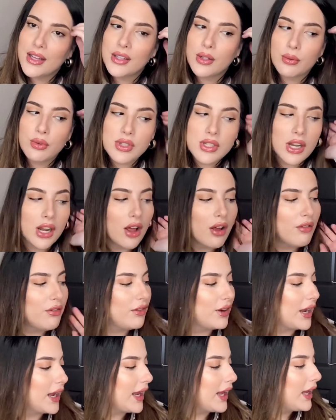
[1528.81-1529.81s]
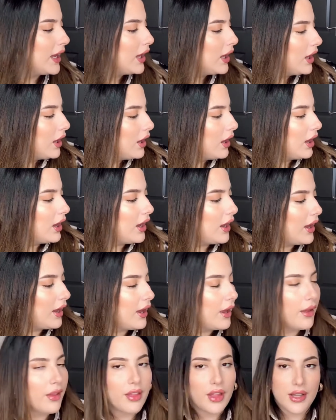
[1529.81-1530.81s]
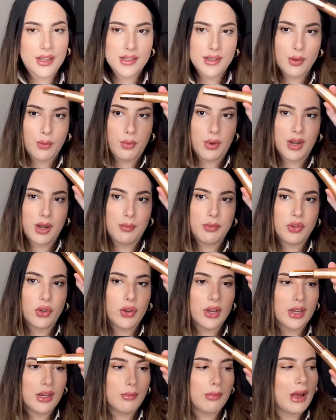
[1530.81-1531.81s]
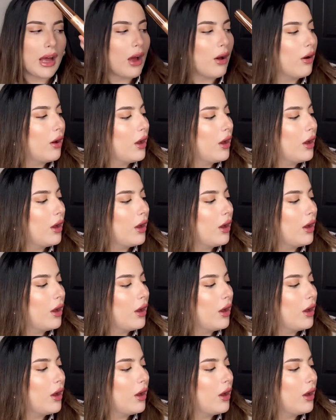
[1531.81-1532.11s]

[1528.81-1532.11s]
was lovely. That's the one I'm talking about.